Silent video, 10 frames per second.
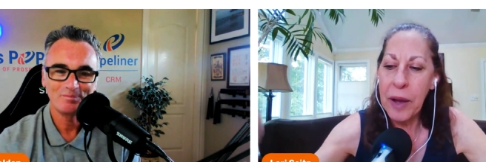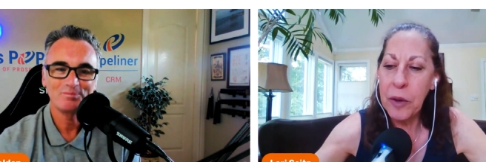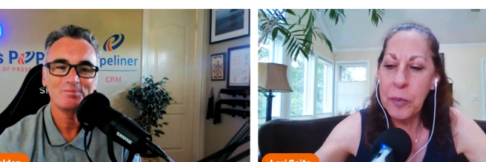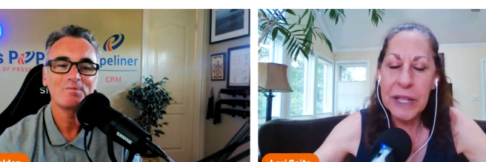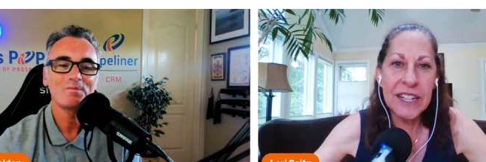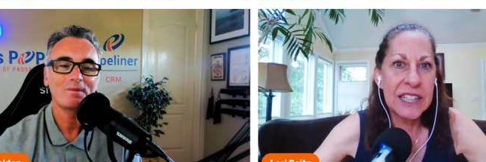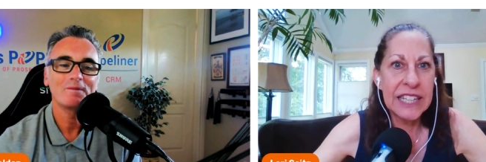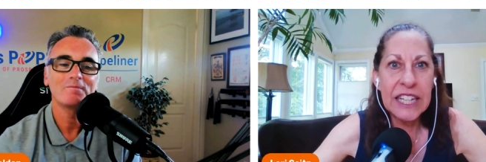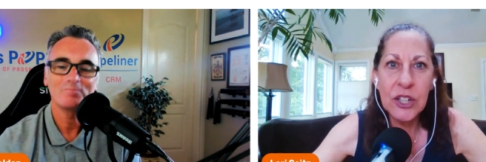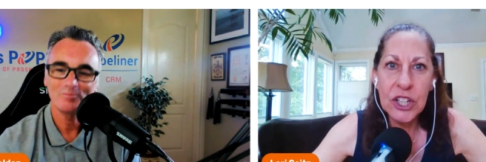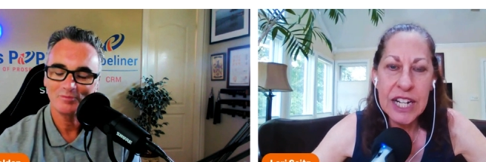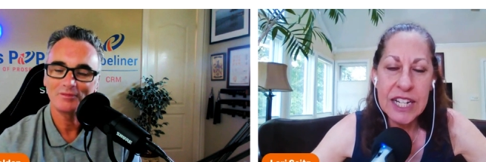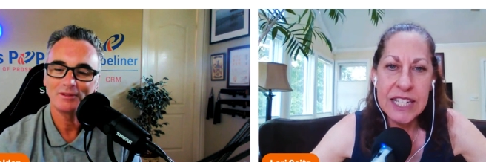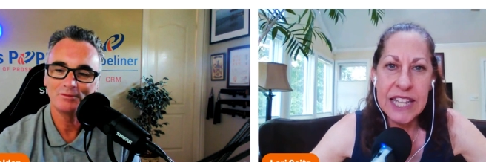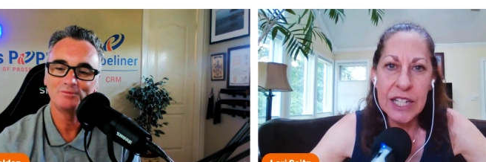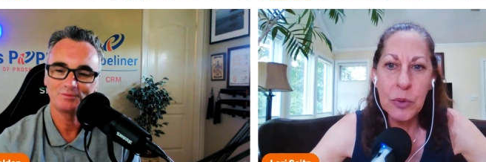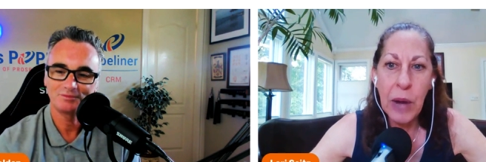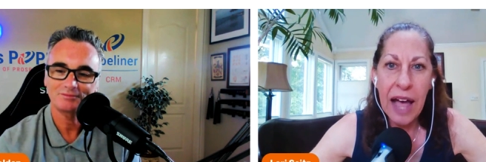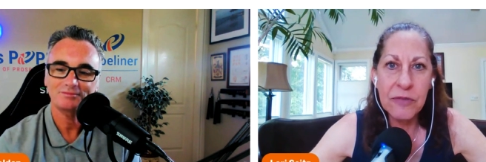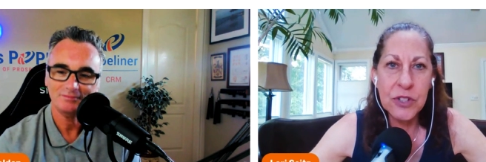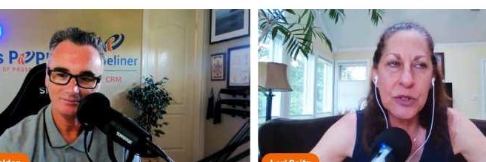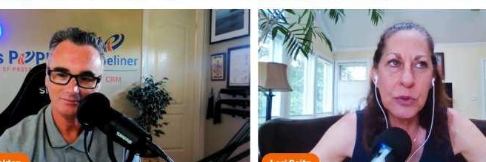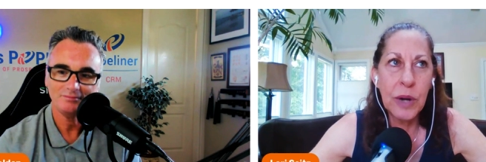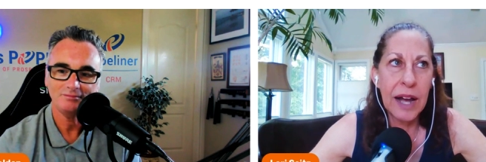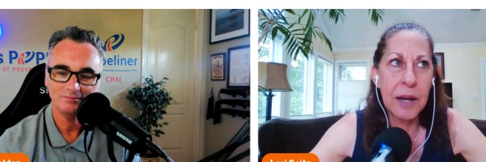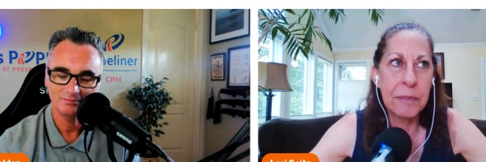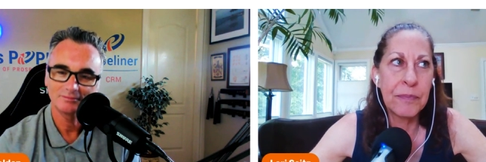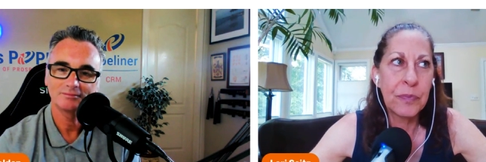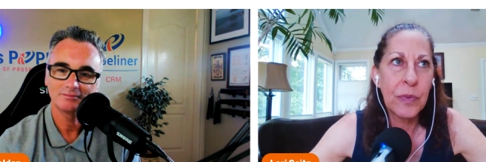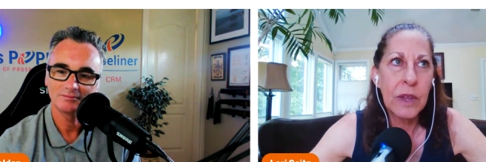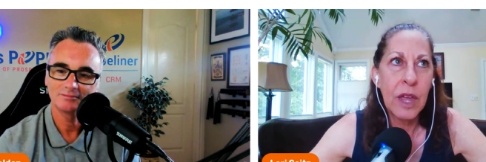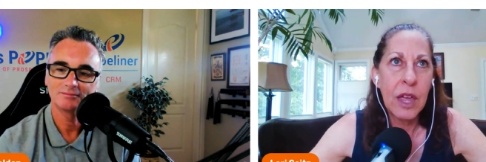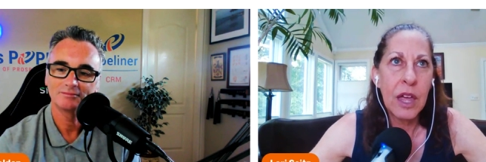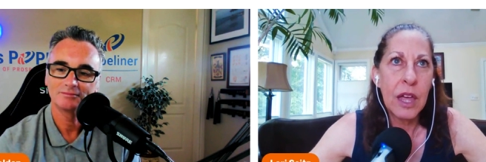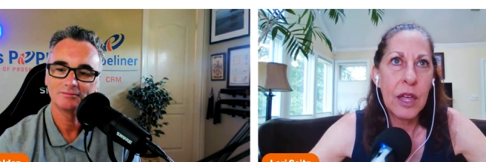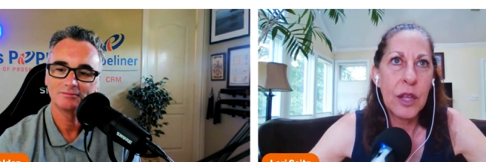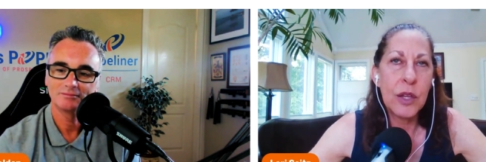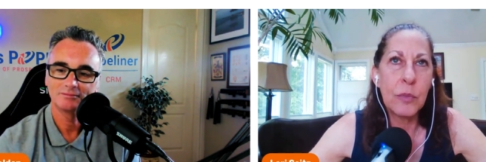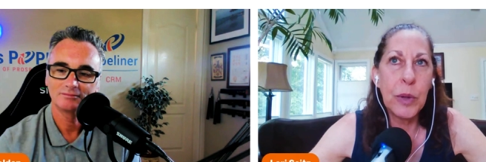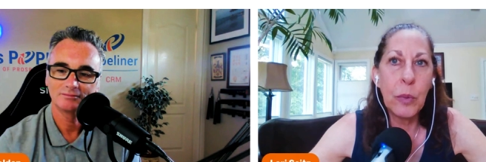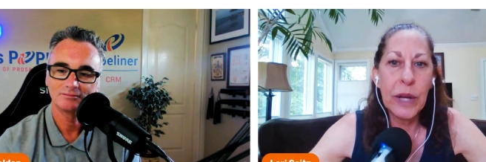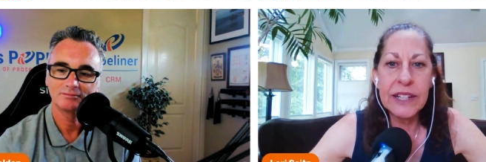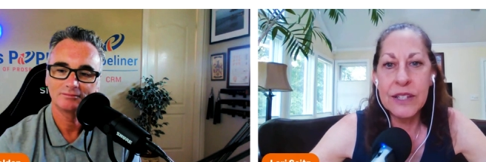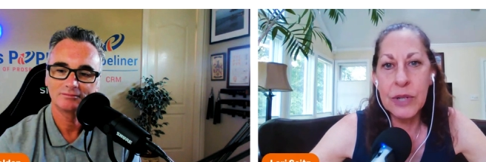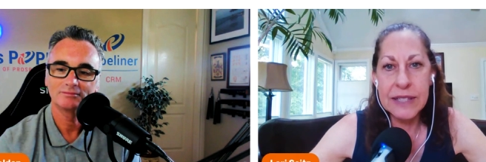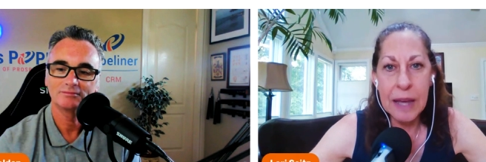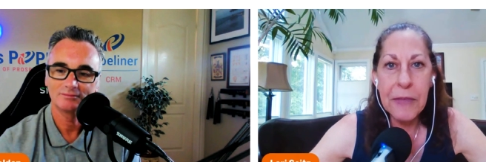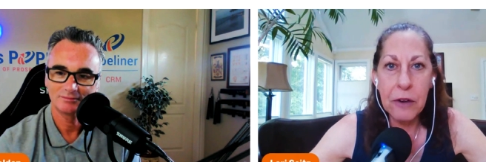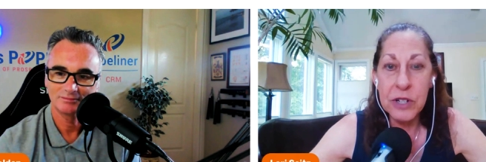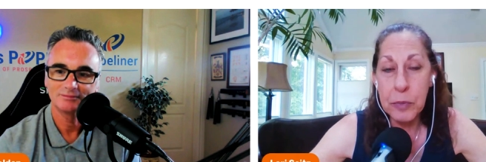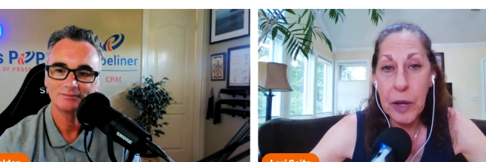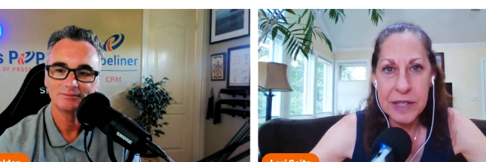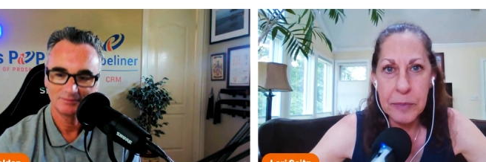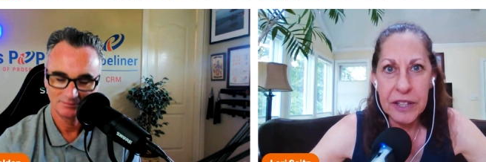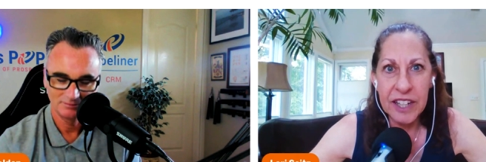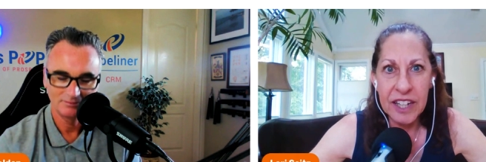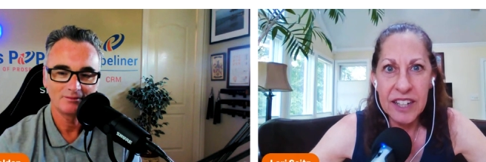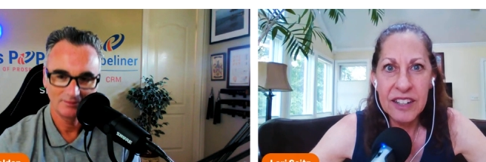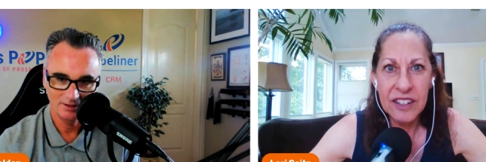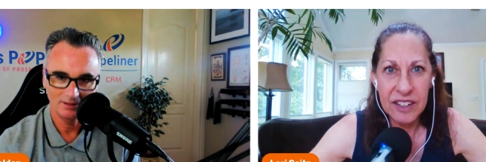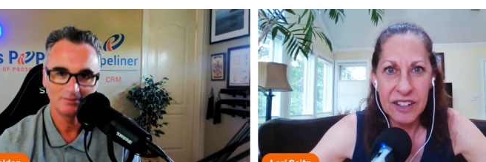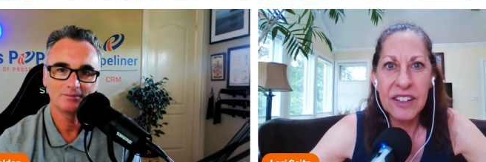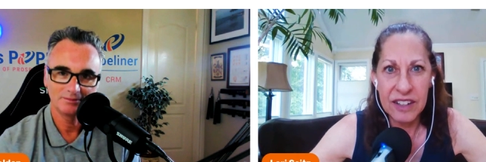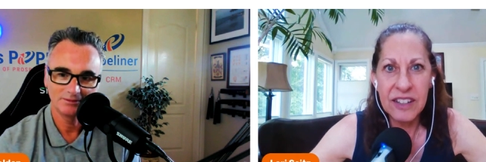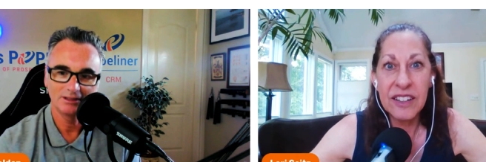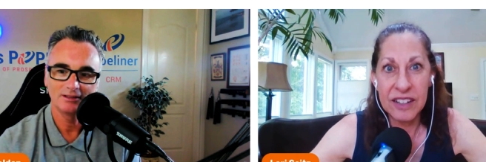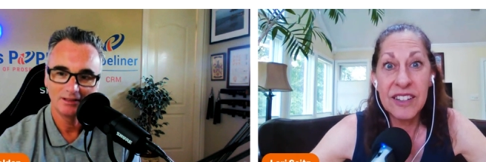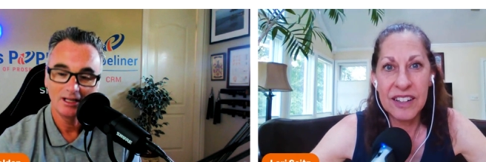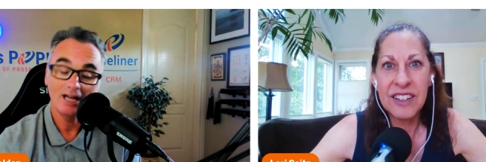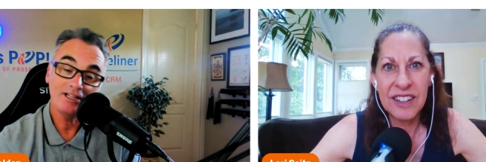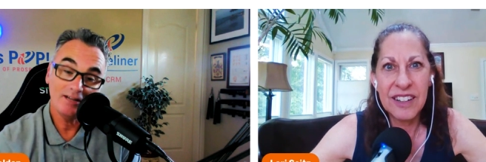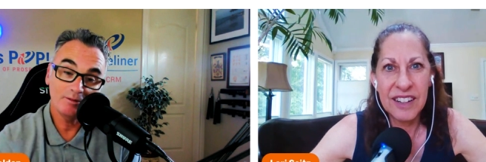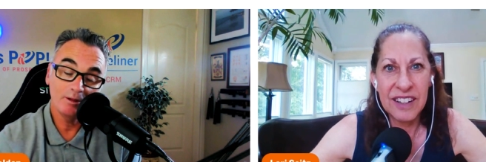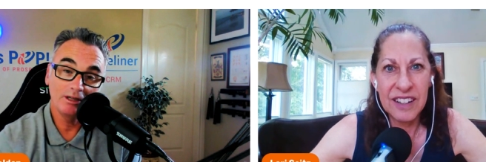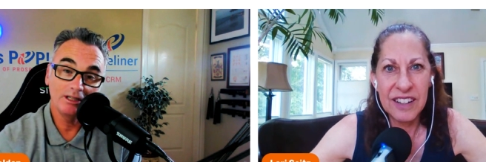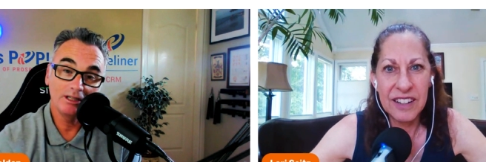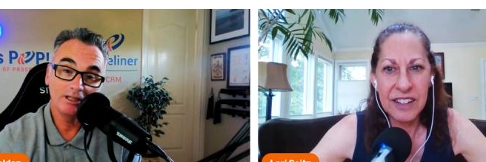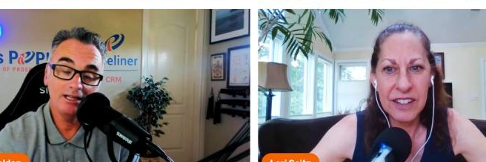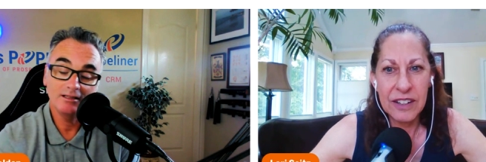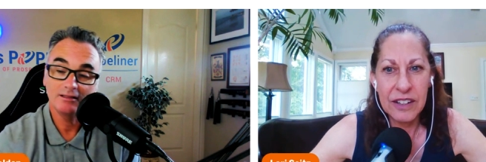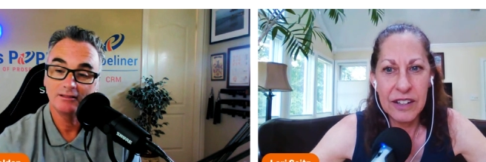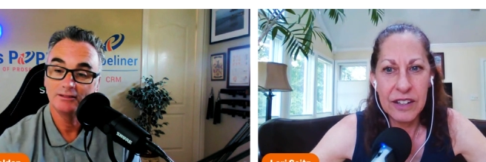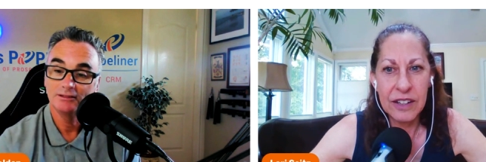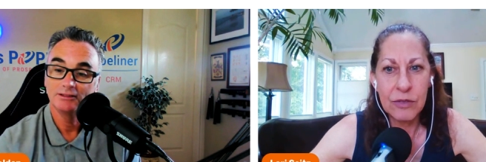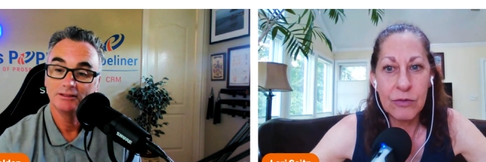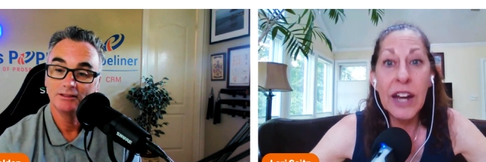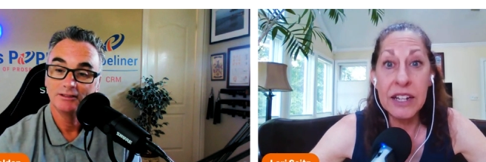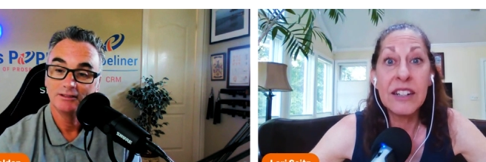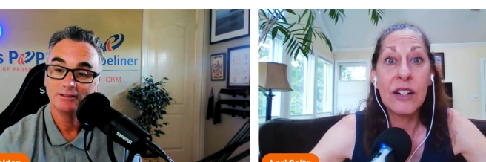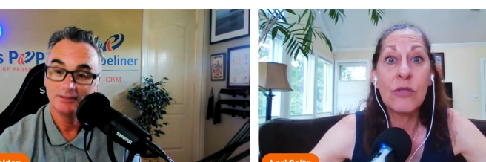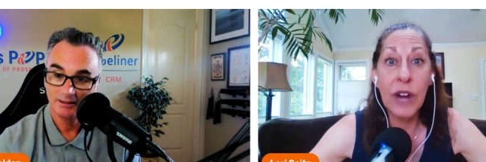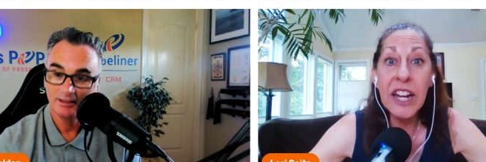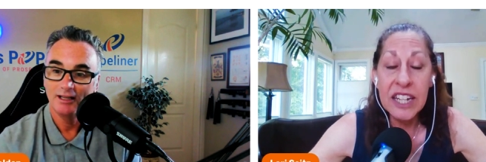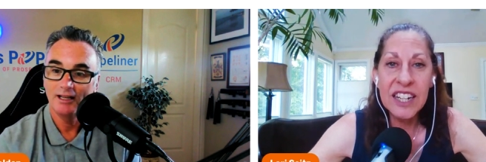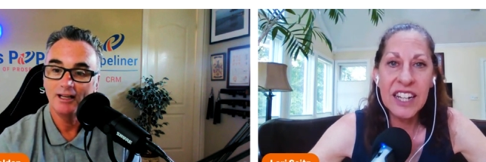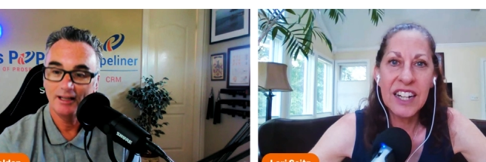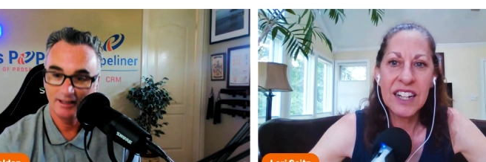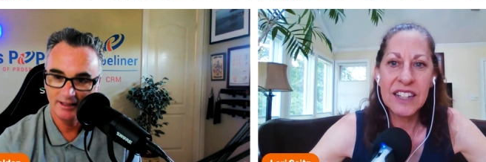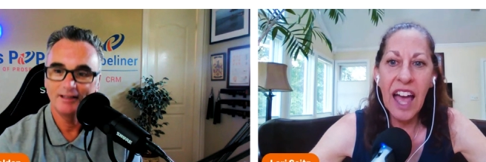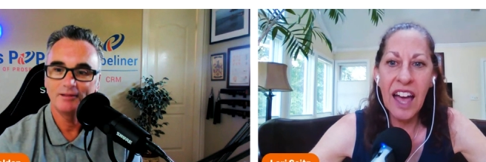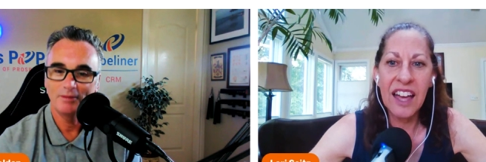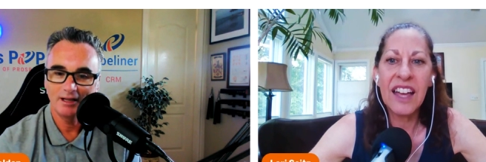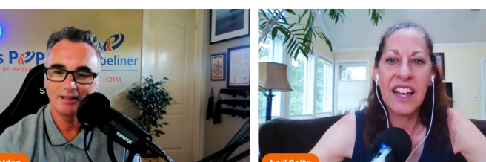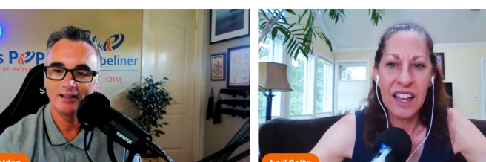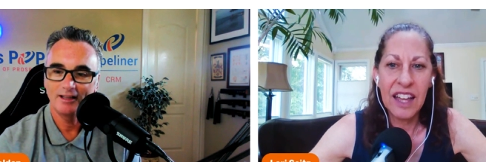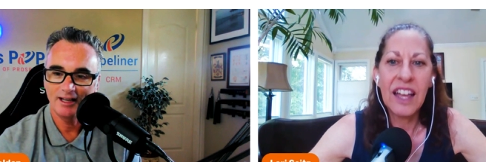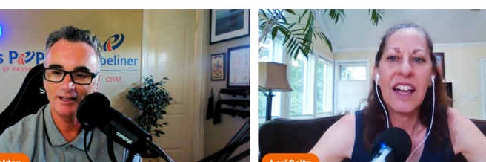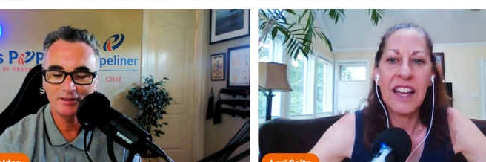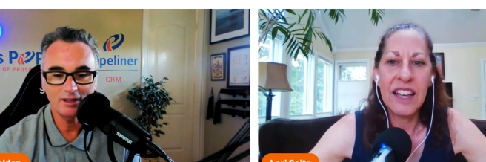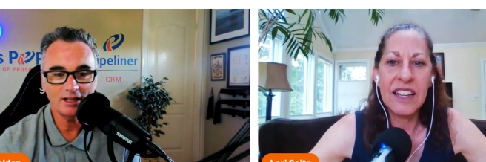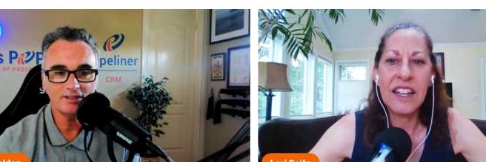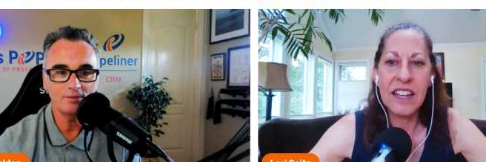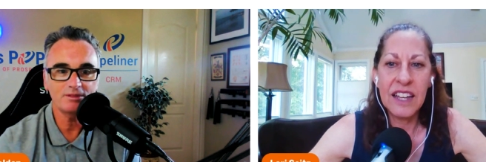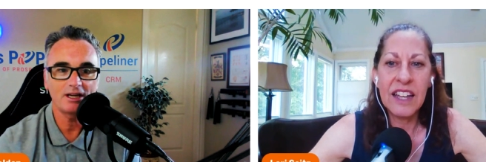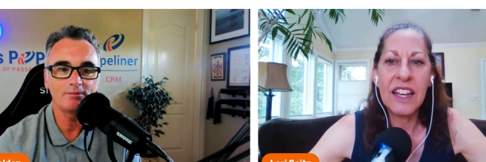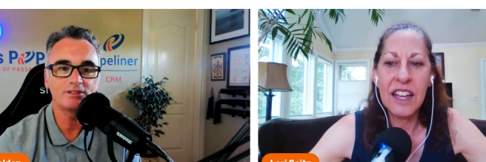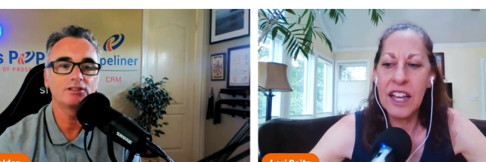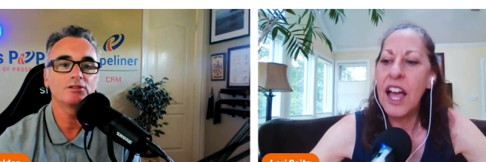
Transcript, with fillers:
Speaker 1: about being a leader is mm -hmm. that mm-hmm. you have to um be willing to accept that responsibility
Speaker 2: yeah yeah. And you have to be willing to lead. Right. Right. Um, yeah. And I think that sometimes, you